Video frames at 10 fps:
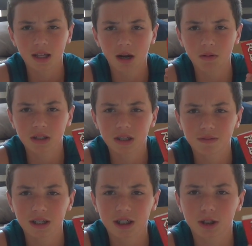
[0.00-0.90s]
I want to see
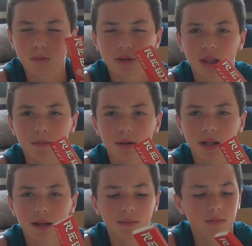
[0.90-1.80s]
if it's actually worth that
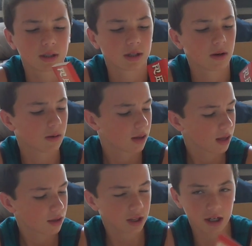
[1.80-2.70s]
money. So
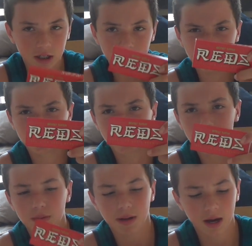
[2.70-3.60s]
I thought I'd at least
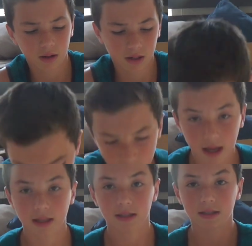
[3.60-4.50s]
try them out. I
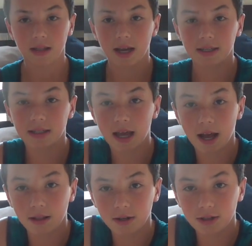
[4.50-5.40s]
got this nice
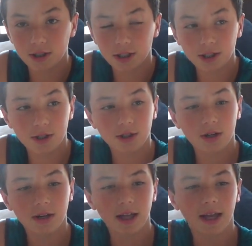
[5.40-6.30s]
LRG
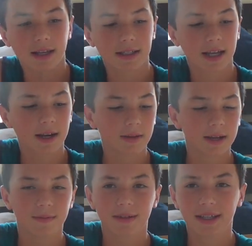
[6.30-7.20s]
shirt. Like I said, I'm
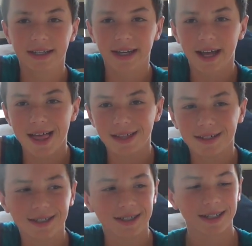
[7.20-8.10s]
getting really into
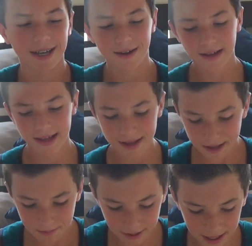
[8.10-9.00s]
LRG now,
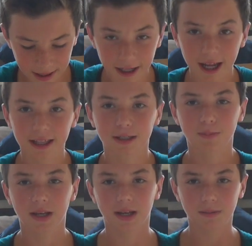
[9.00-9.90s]
but I thought I'd at
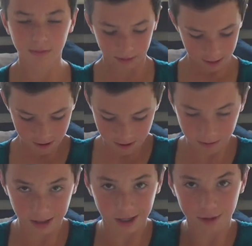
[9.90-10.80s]
least pick it up. I mean,
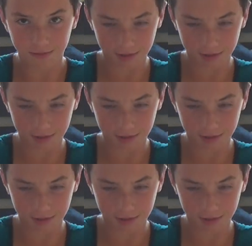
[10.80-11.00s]
you know